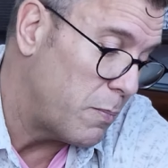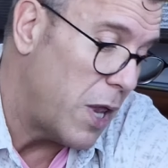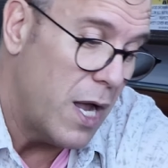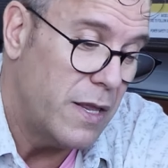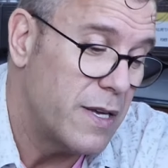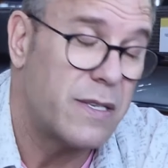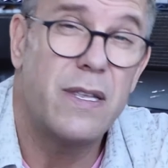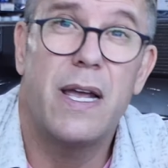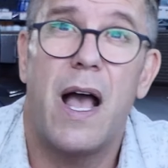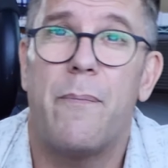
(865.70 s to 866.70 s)
plug this
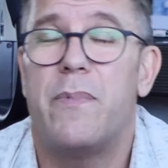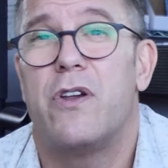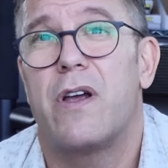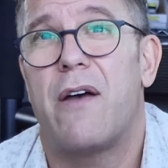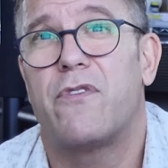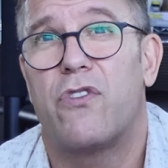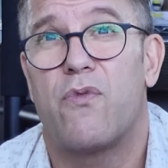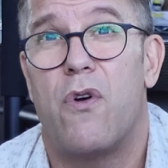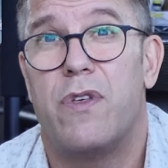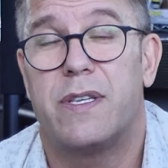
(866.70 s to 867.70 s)
thing up and you're gonna have to
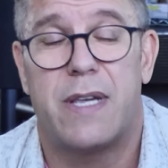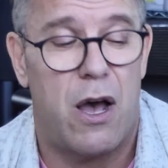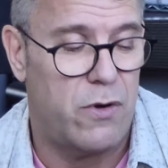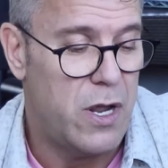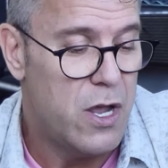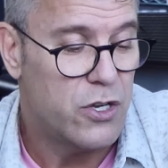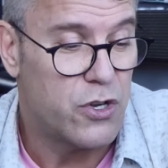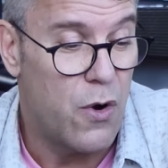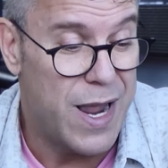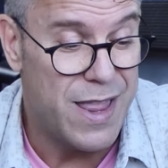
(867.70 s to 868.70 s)
throw this out.
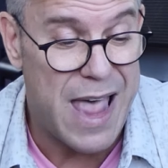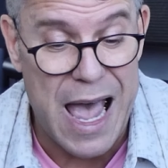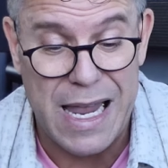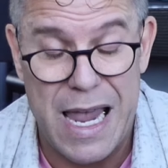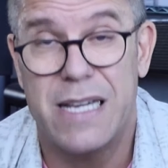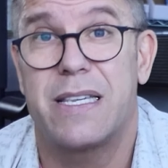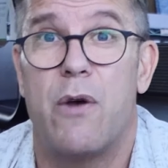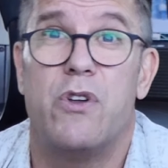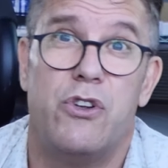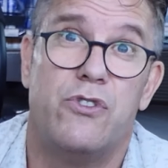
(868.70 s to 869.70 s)
So in that case,
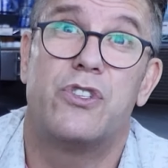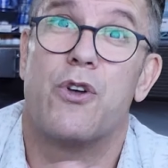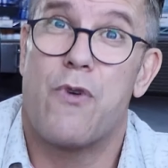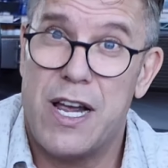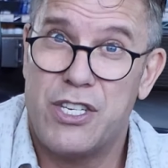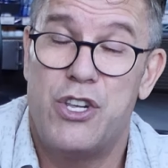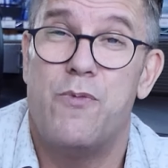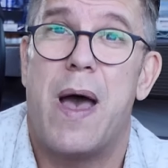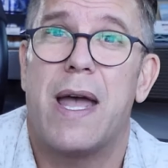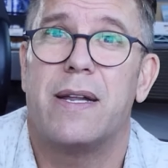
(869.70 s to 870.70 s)
I would use the rescue
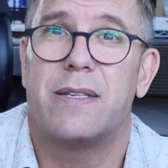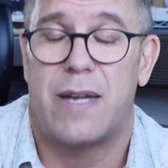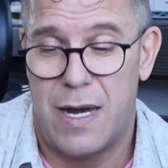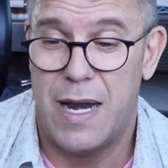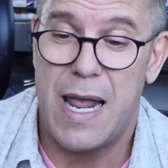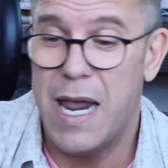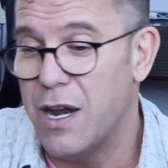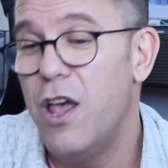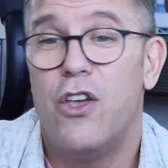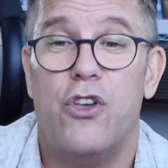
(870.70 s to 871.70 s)
bag instead. And
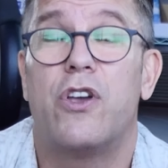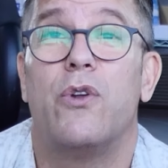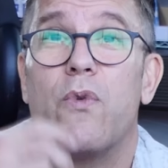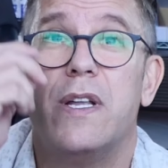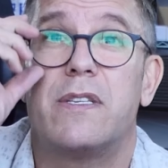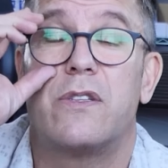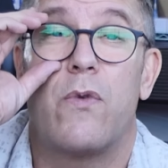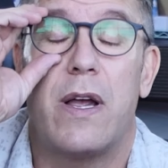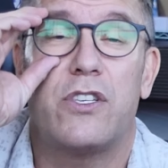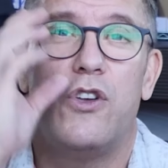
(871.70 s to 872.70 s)
again, you can rinse the
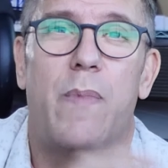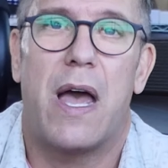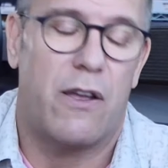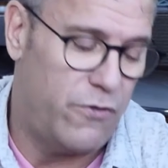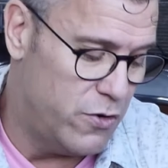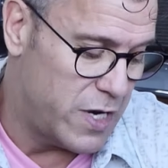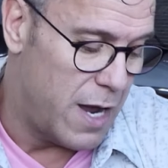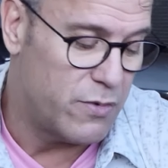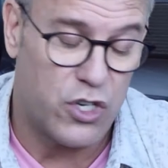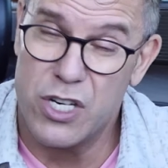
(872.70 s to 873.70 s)
rescue bag a few
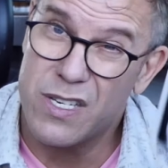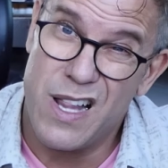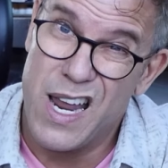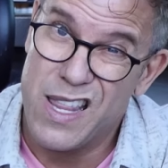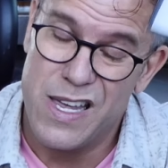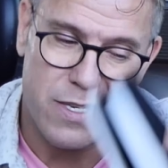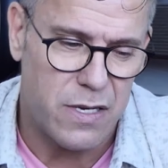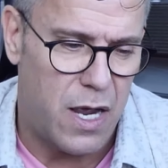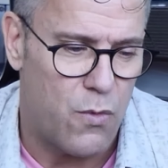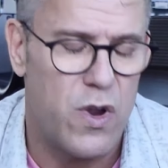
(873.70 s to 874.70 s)
times just like this
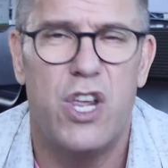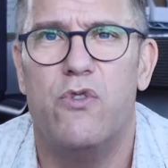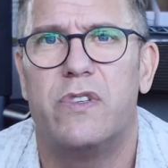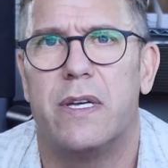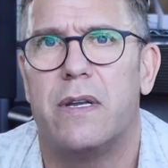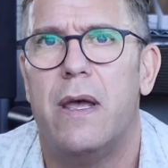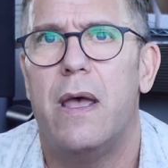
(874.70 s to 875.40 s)
and reuse it